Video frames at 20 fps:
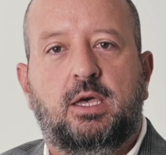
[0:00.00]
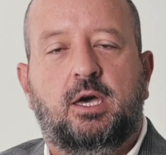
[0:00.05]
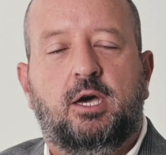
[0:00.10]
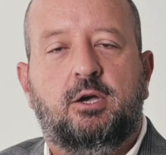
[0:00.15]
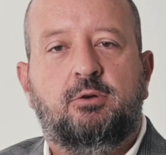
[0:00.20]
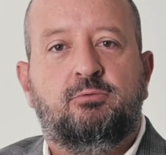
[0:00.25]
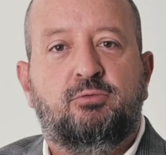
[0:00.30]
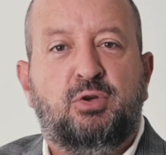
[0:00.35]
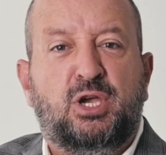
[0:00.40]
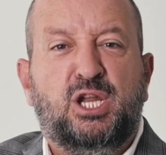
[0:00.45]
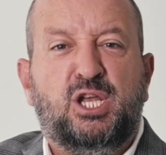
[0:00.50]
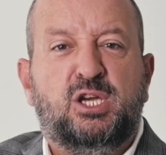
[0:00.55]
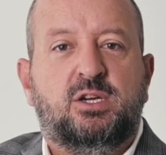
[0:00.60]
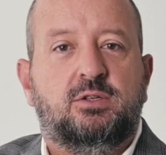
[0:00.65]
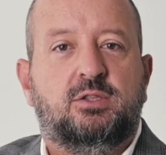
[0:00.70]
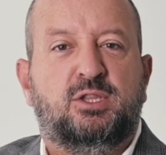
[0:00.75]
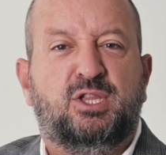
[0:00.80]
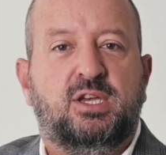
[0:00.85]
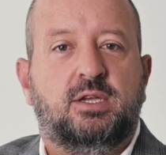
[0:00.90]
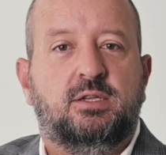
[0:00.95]
A really
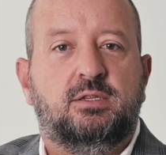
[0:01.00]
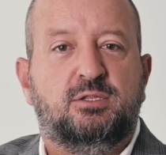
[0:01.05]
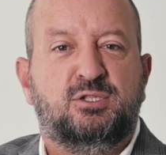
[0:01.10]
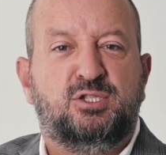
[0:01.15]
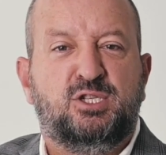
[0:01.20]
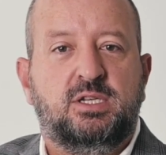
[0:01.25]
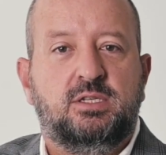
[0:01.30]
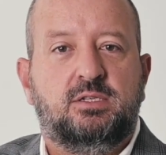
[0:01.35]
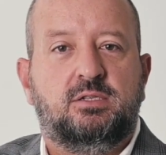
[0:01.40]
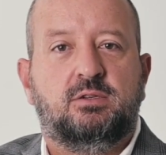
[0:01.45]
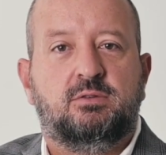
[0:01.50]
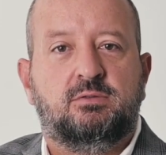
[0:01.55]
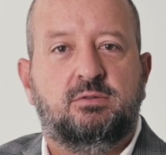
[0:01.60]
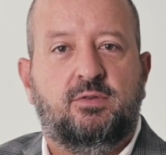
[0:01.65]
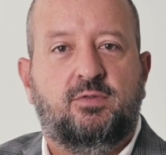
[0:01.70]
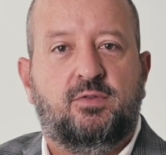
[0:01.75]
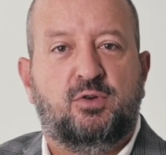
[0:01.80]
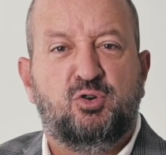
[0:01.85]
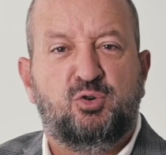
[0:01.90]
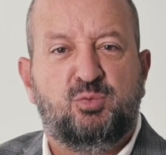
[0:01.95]
good thing to teach your
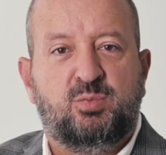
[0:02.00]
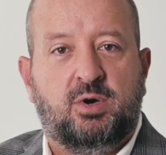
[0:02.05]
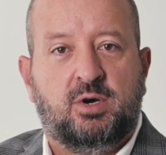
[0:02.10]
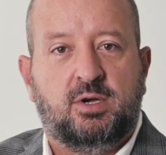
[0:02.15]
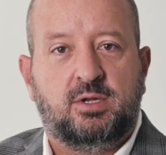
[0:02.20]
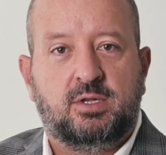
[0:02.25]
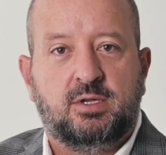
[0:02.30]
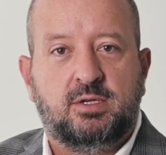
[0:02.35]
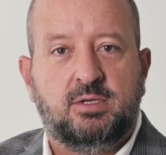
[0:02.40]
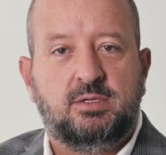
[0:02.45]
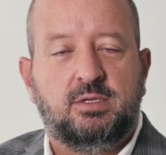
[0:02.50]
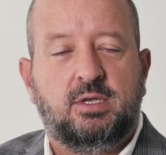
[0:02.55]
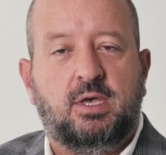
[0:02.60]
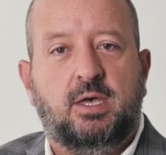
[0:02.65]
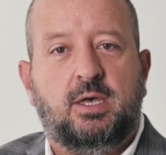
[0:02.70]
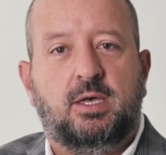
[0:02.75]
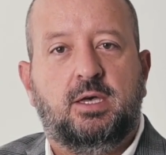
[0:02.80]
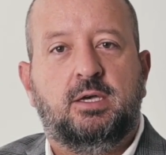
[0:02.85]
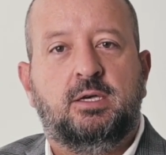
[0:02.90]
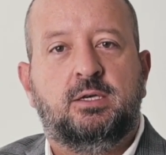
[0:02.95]
referral partners
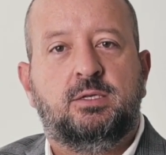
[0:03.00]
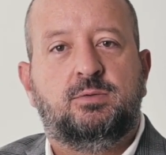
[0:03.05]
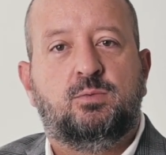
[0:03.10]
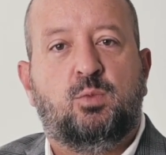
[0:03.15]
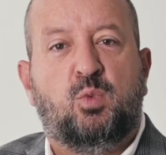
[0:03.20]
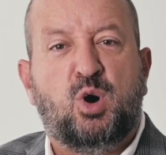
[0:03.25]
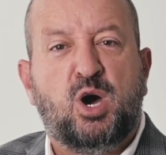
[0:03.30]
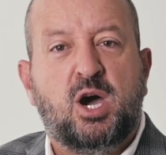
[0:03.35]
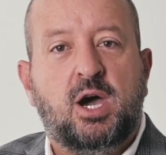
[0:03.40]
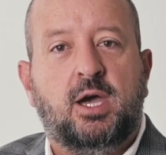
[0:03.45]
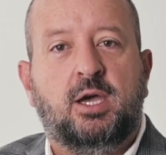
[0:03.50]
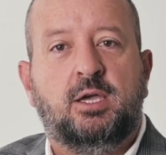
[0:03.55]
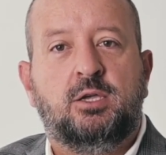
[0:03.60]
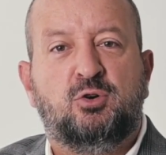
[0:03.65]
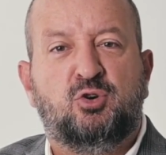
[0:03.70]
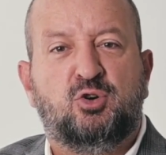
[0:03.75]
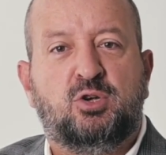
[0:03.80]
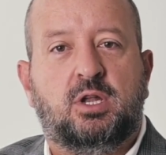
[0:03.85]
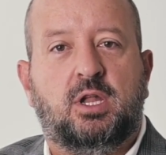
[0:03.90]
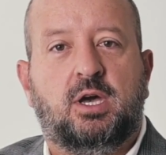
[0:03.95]
is why
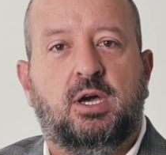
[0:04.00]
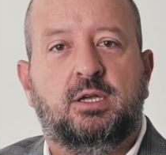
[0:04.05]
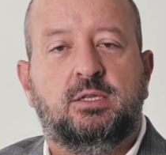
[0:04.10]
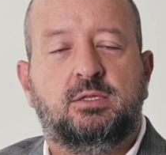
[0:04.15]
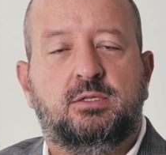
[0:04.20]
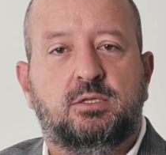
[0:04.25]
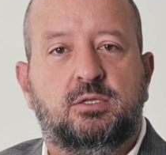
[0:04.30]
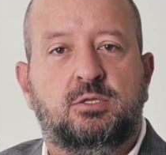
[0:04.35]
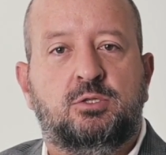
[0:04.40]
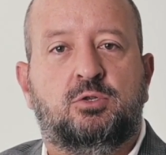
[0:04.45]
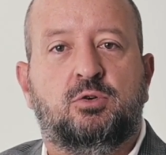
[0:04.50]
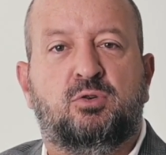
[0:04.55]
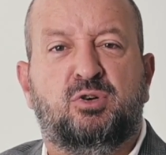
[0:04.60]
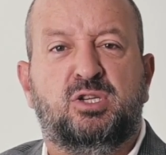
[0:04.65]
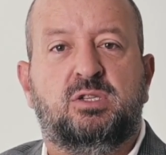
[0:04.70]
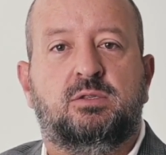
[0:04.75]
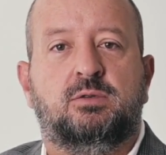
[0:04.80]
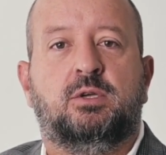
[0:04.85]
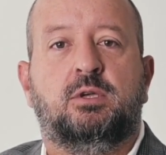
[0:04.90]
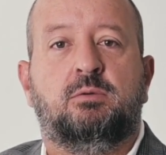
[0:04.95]
your clients enjoy
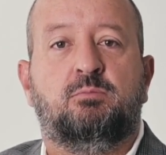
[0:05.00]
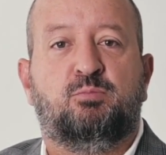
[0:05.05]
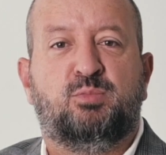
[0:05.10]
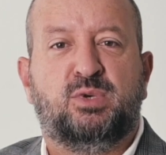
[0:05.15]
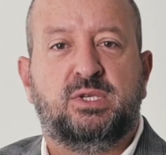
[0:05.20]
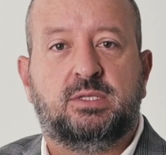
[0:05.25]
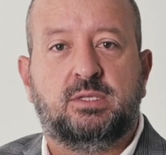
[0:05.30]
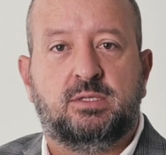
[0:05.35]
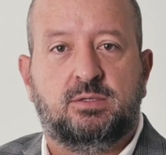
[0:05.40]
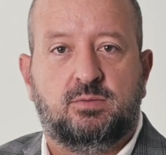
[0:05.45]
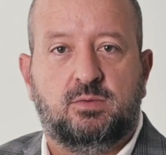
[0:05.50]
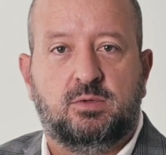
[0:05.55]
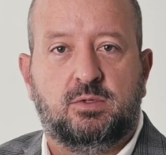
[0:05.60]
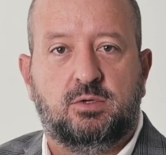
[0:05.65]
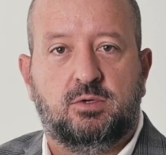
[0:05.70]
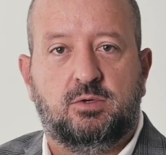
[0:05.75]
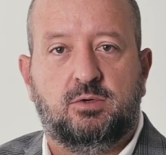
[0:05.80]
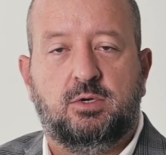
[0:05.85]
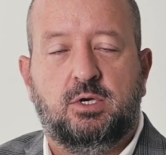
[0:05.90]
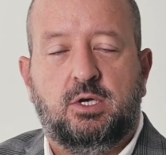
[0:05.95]
doing business with you.